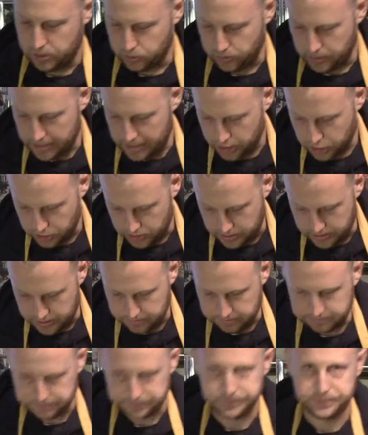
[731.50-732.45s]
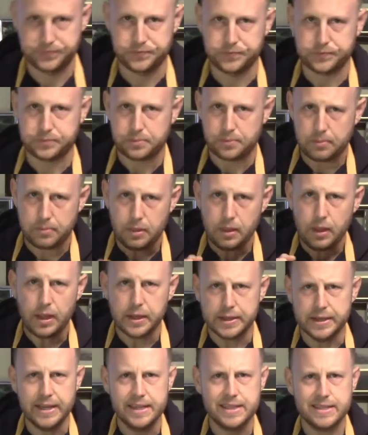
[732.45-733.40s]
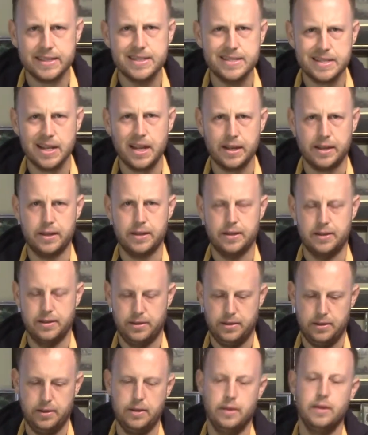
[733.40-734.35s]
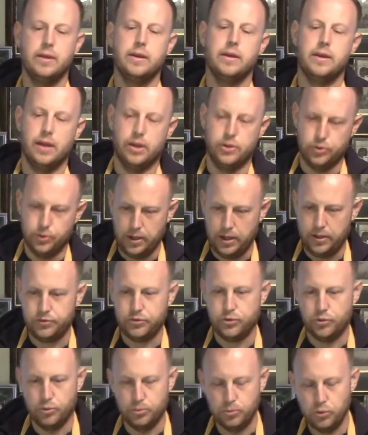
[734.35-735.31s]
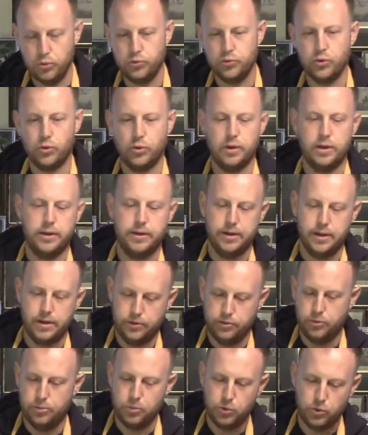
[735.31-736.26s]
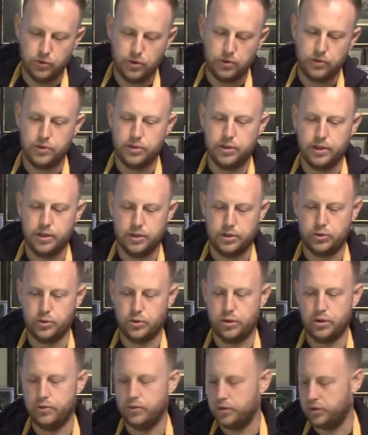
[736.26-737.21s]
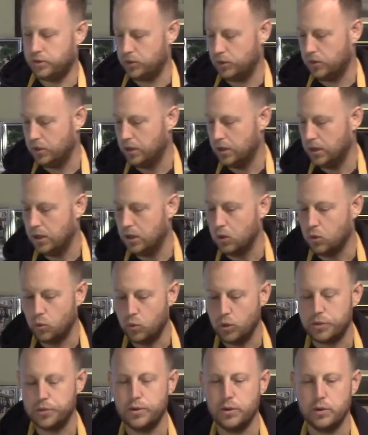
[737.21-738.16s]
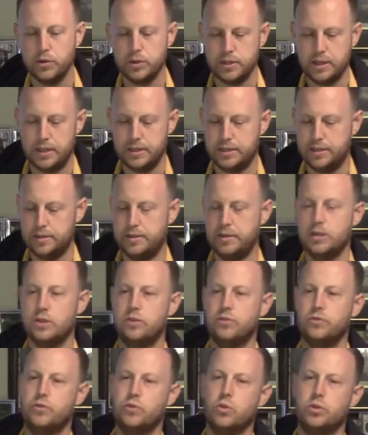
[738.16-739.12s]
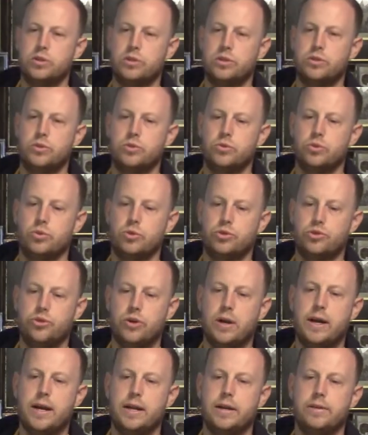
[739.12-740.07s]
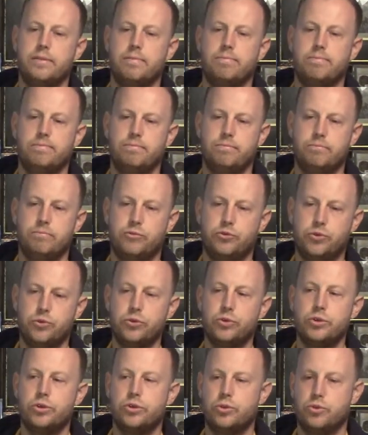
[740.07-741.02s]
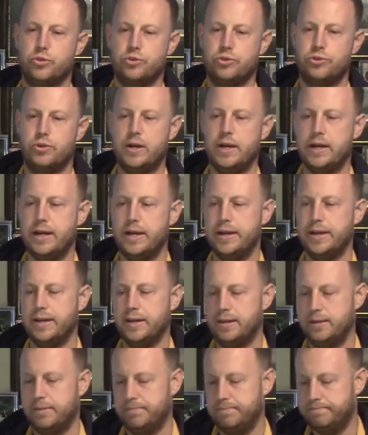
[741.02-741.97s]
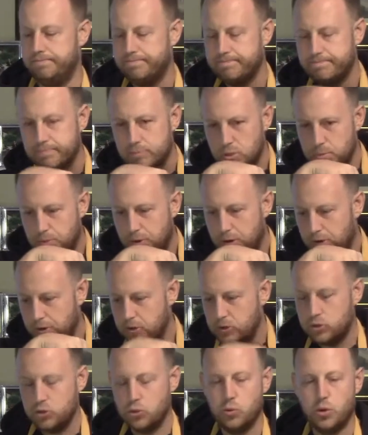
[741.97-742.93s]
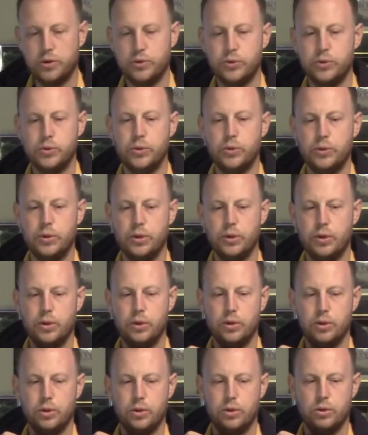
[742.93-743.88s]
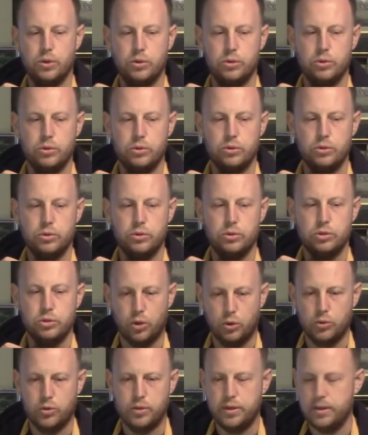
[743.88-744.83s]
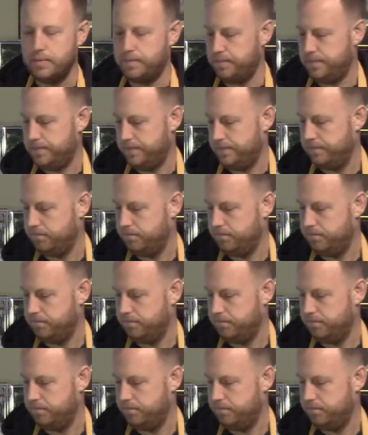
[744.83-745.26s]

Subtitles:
will actually get stuck, and you'll have to remove your lid and remove everything and start over. So with those kinds of things, if your dried fruits, your dried tomatoes, you want to soak them